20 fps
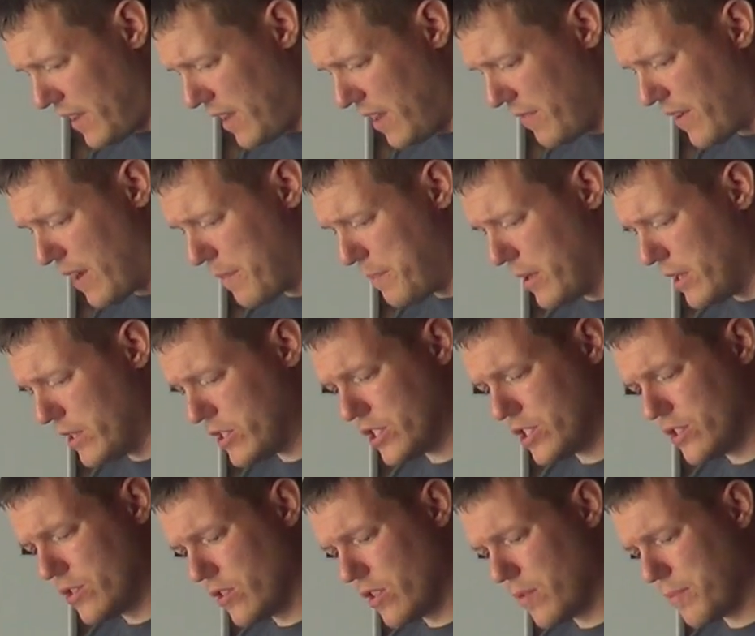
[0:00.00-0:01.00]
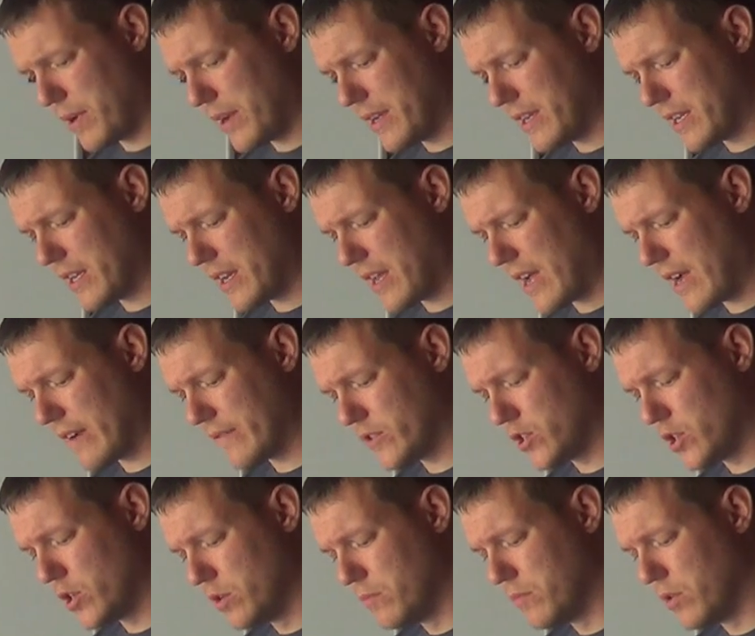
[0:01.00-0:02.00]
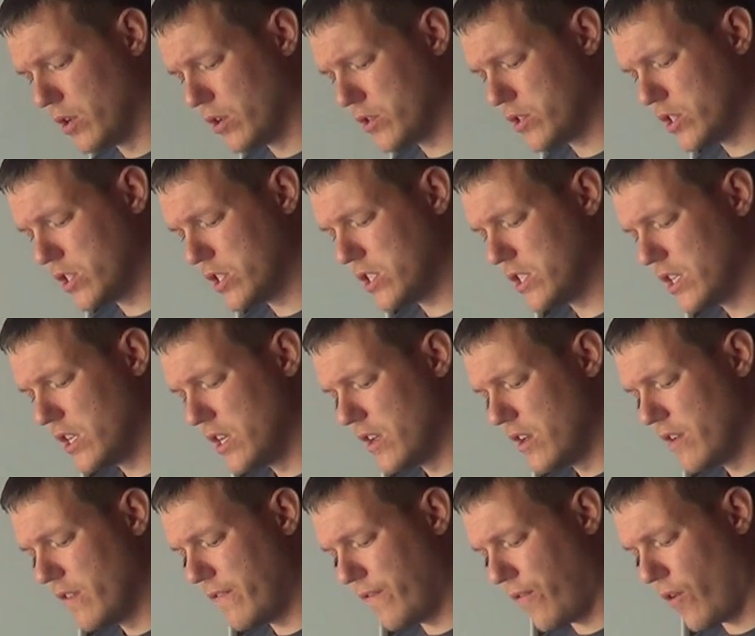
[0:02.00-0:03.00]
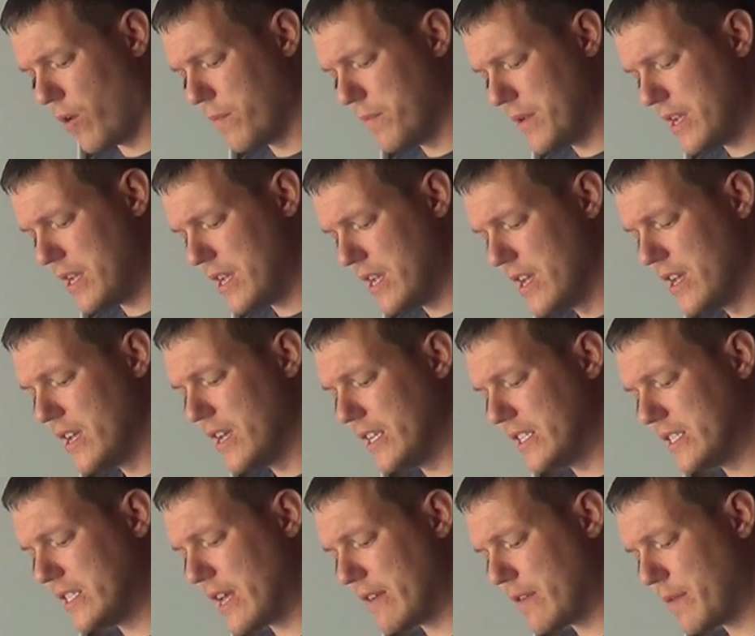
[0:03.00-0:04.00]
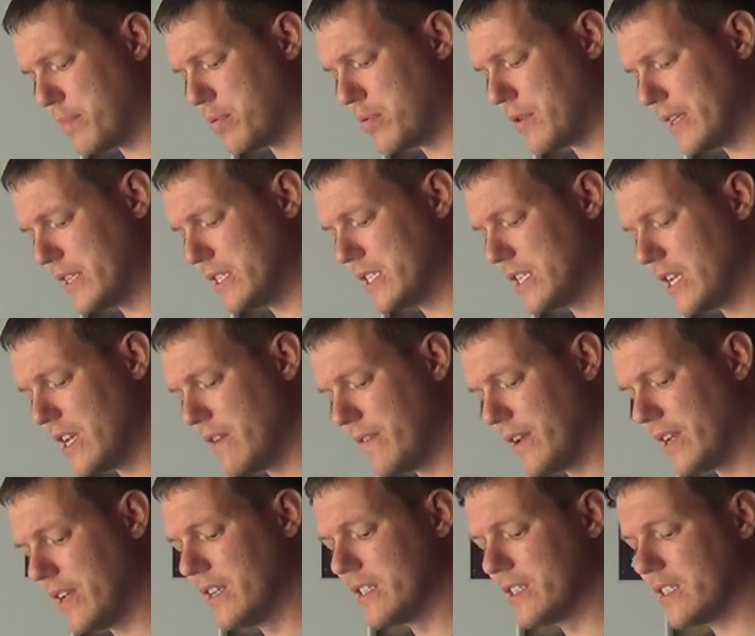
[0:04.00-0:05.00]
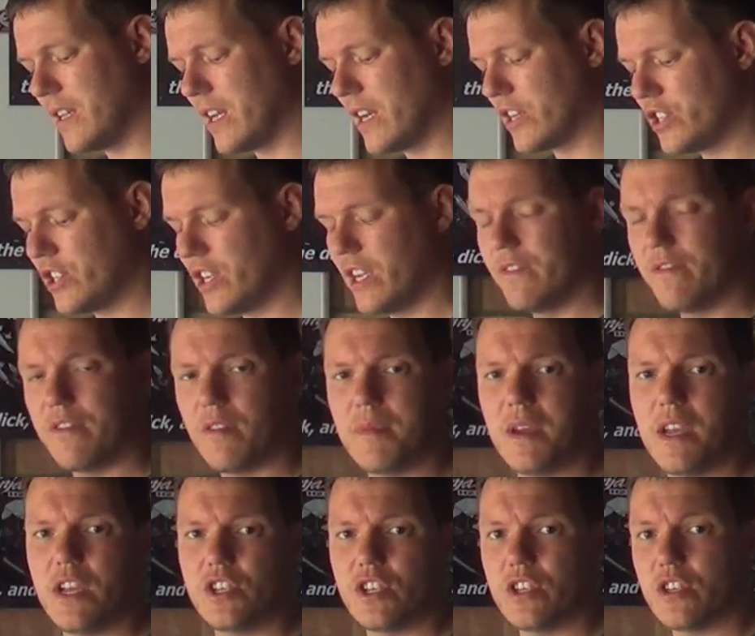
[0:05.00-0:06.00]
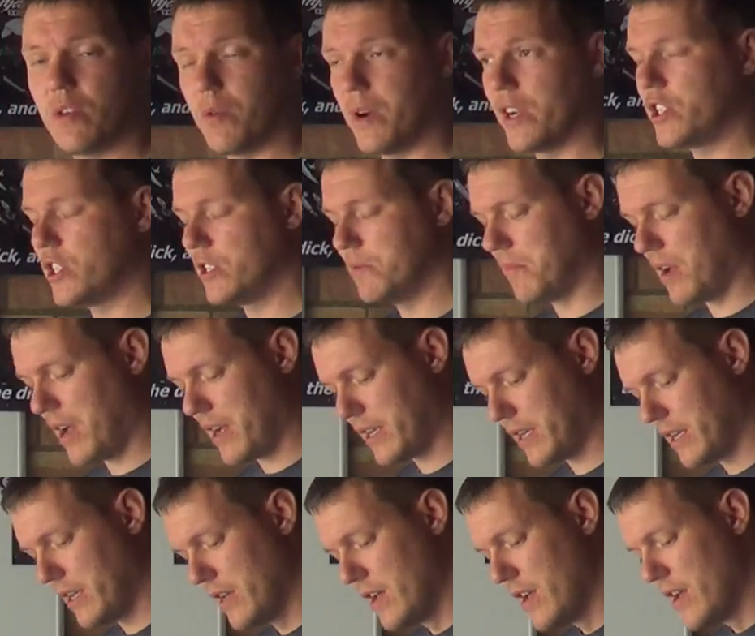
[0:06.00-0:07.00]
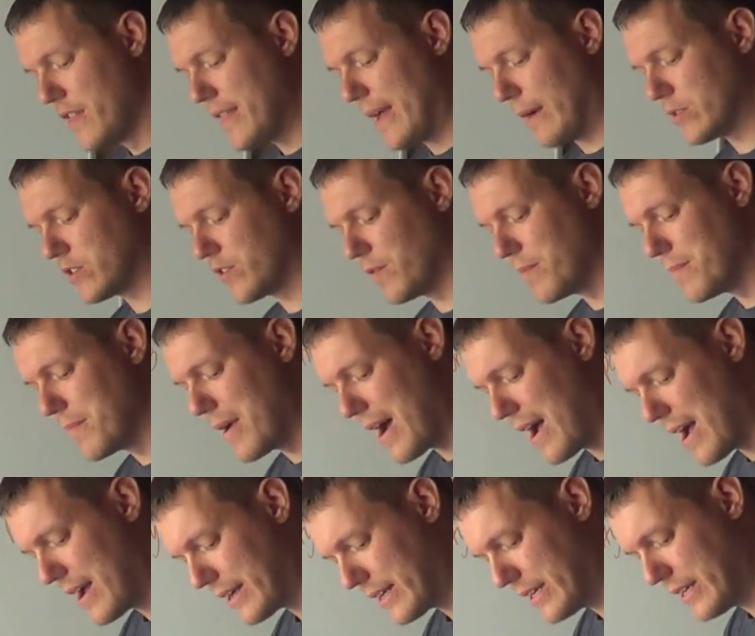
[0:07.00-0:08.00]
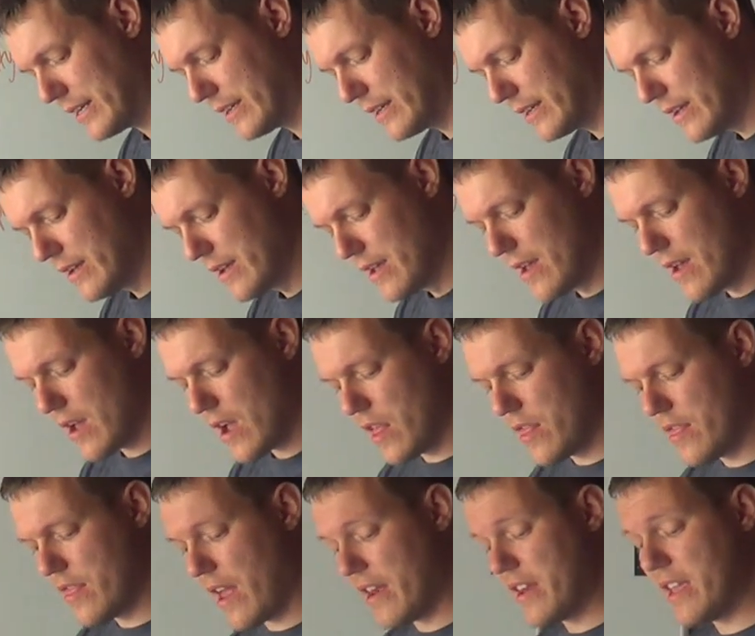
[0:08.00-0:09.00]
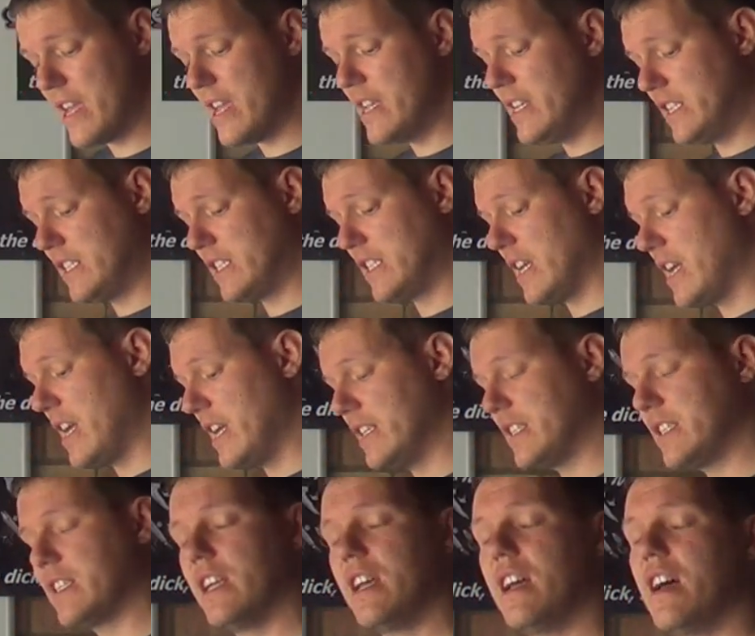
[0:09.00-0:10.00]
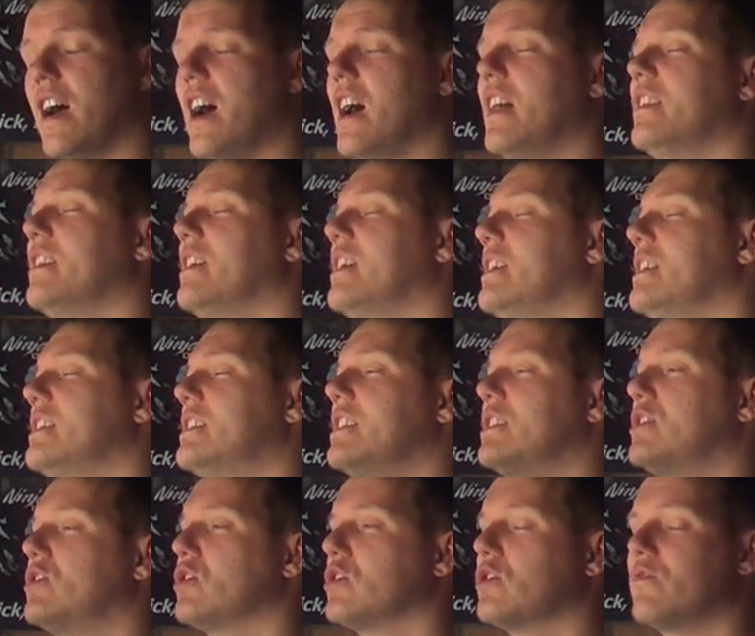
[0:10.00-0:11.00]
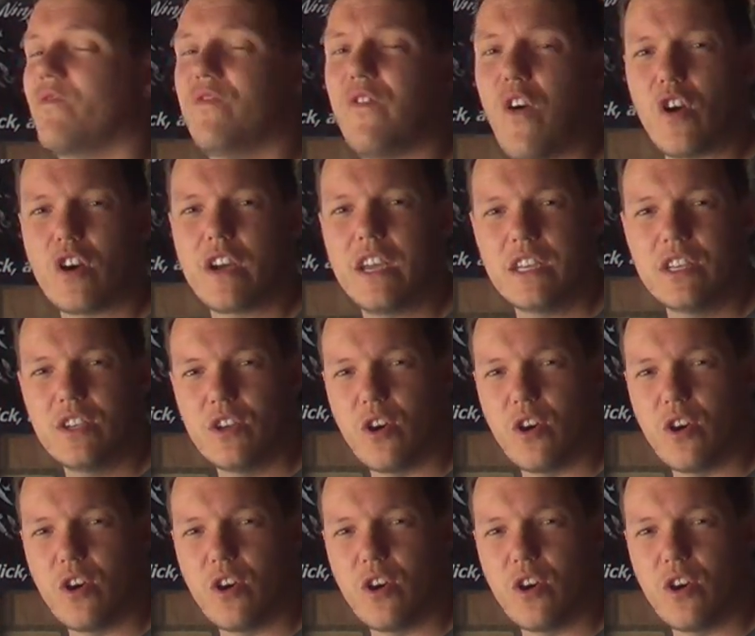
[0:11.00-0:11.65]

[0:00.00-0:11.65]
If I purchase another bike and have two motors for me, is there a price saving slash information question mark? That was from Mark, and then he states, and this is just fucking